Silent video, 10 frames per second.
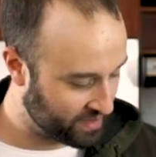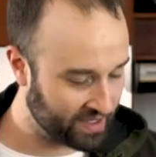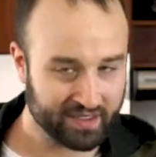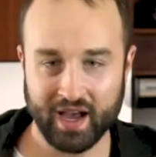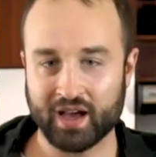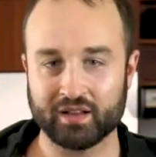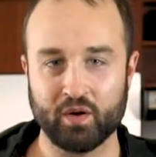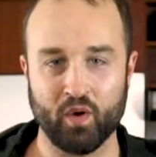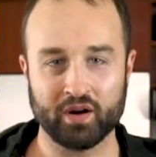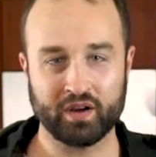Exactly
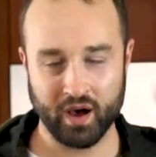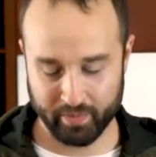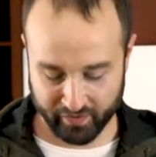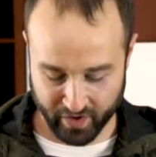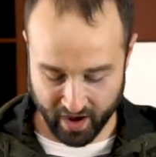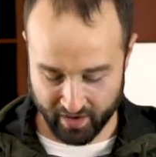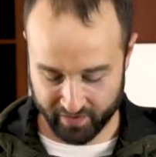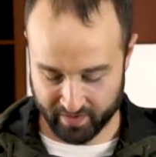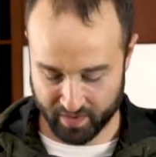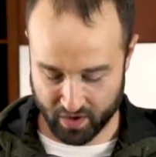1 cup of
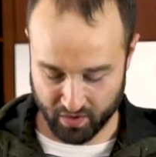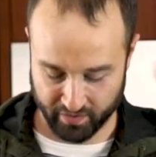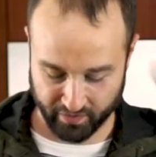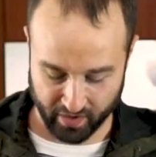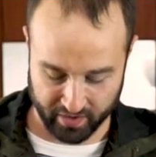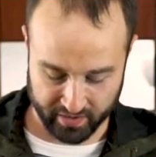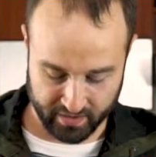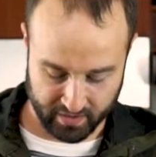coffee, beautiful.